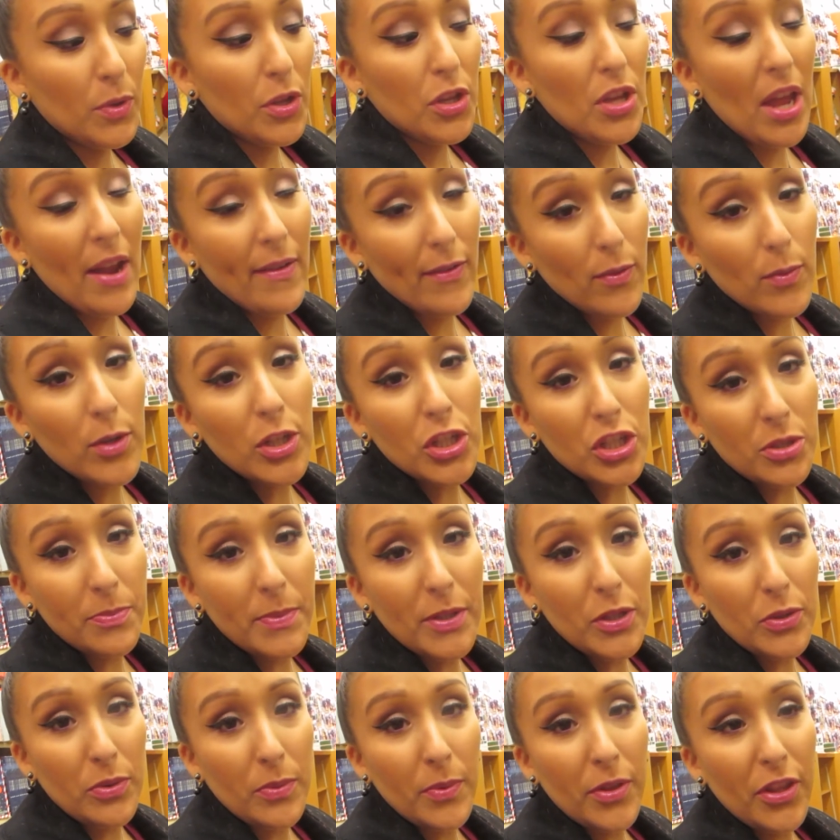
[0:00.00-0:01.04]
what everyone should
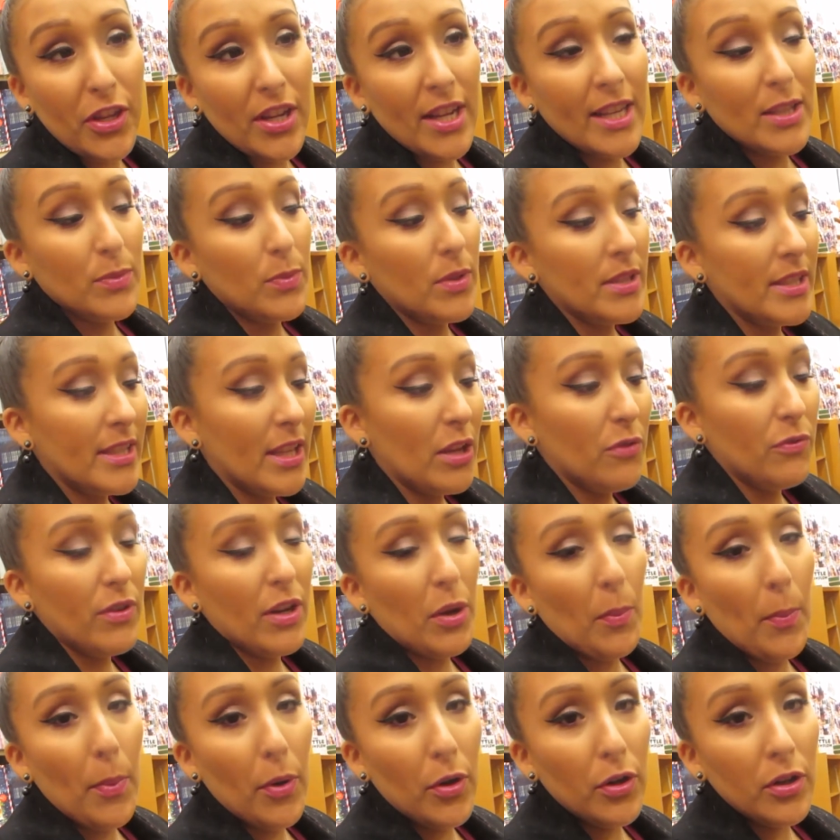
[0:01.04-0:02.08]
be doing with the kids once they
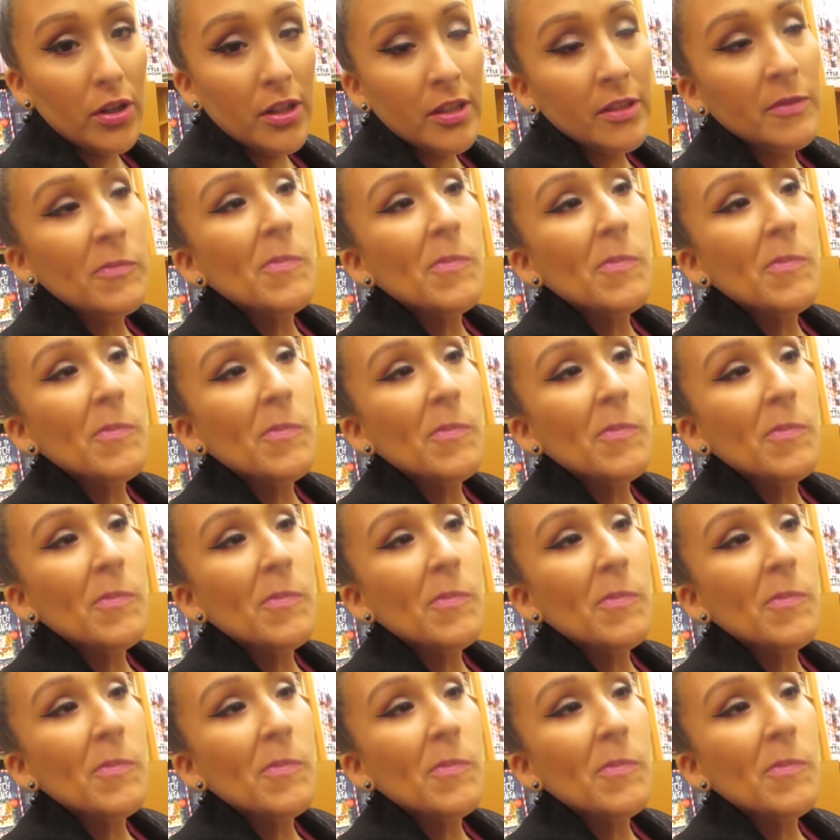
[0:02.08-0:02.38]
read a book.